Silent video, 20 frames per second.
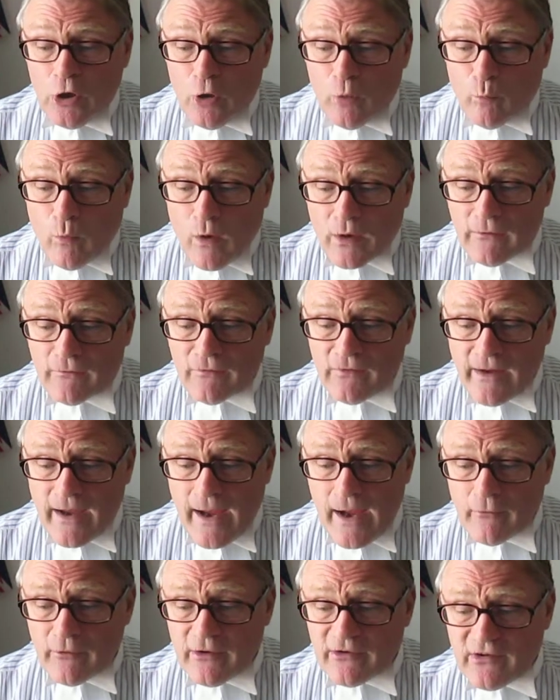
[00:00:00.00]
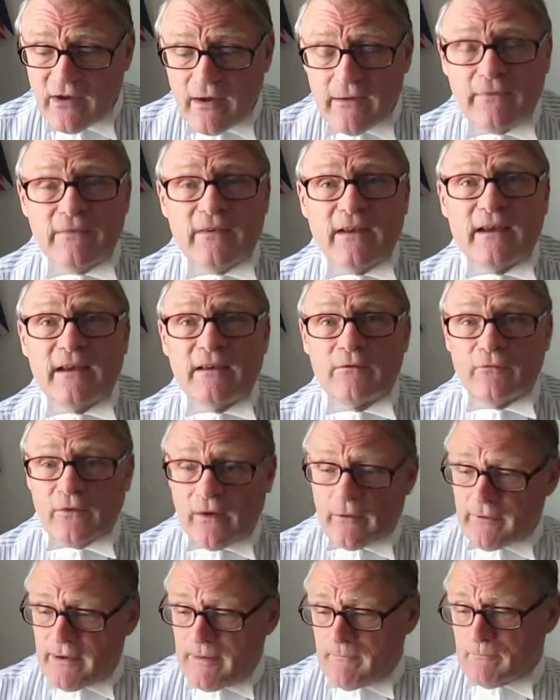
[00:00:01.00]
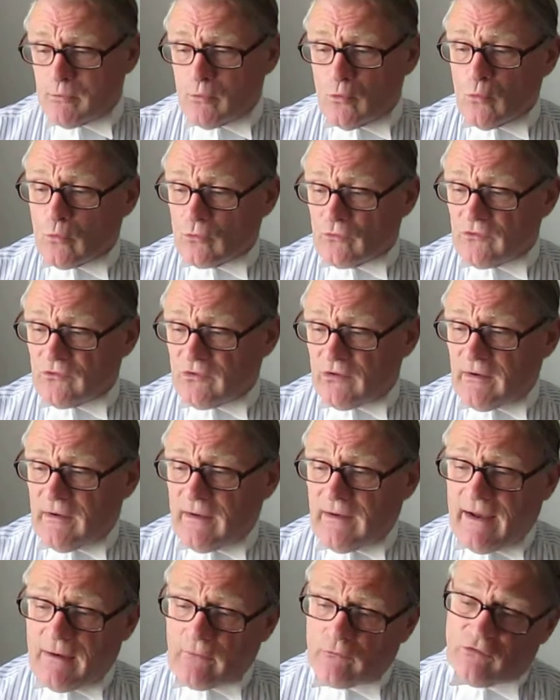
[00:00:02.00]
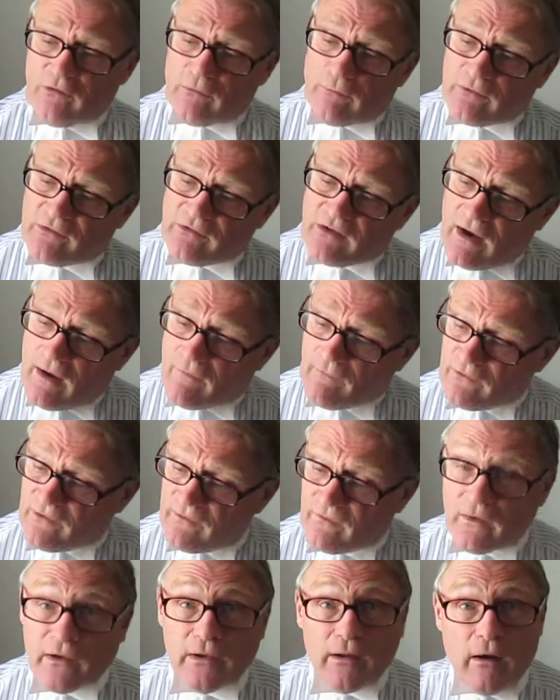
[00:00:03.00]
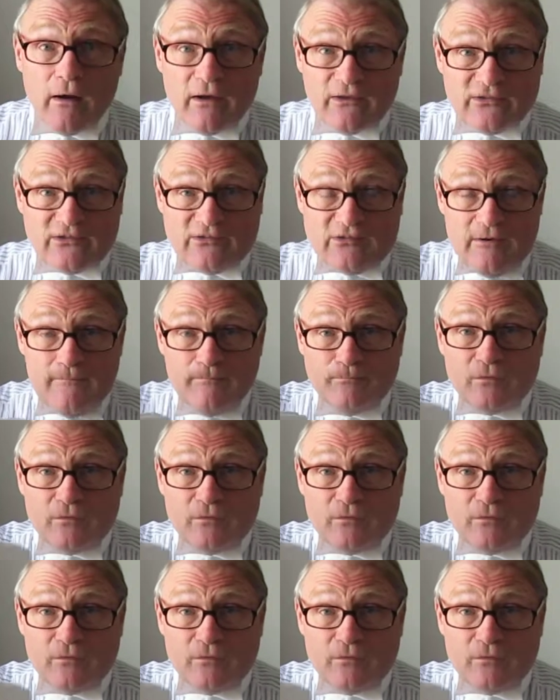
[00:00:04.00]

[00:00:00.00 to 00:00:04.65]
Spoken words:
One of the areas I think is very important, and it actually was covered in the last